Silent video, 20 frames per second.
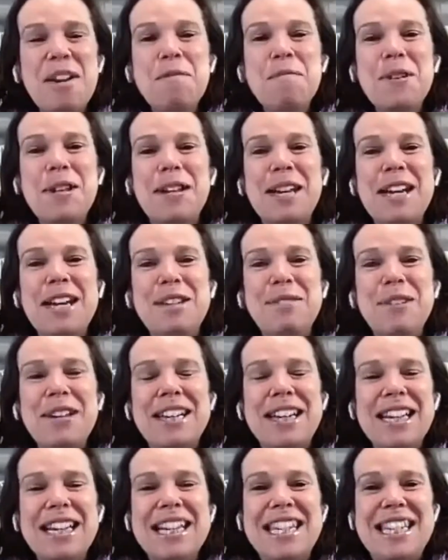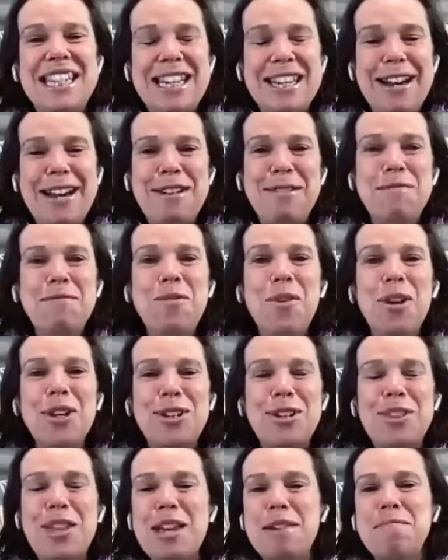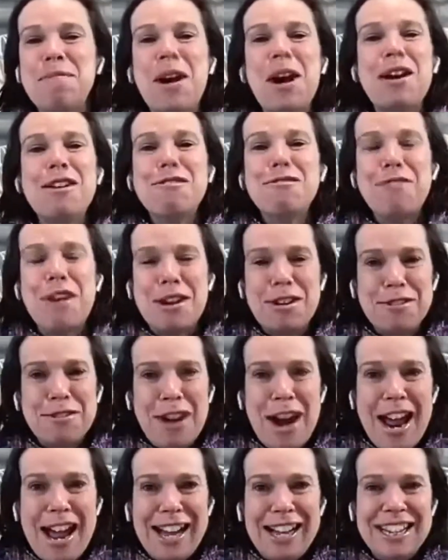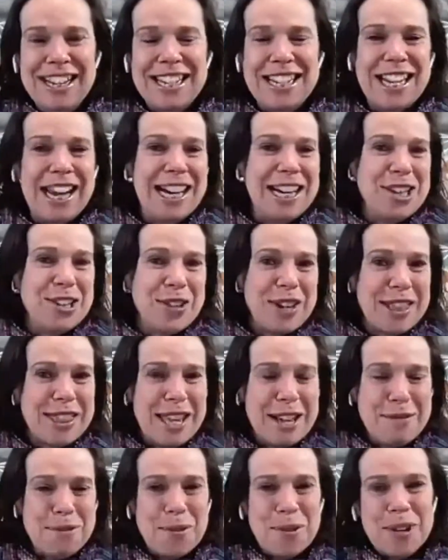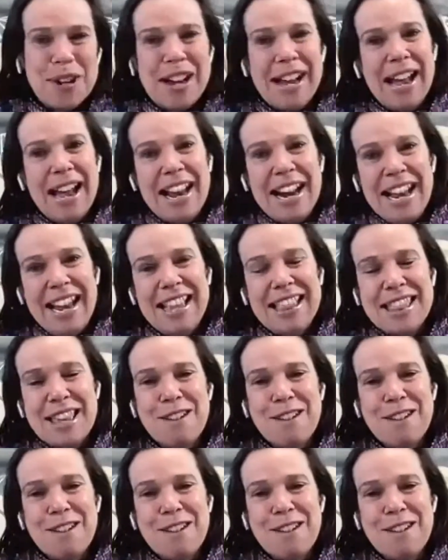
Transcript: because we can sit and watch them run around and drink their water and eat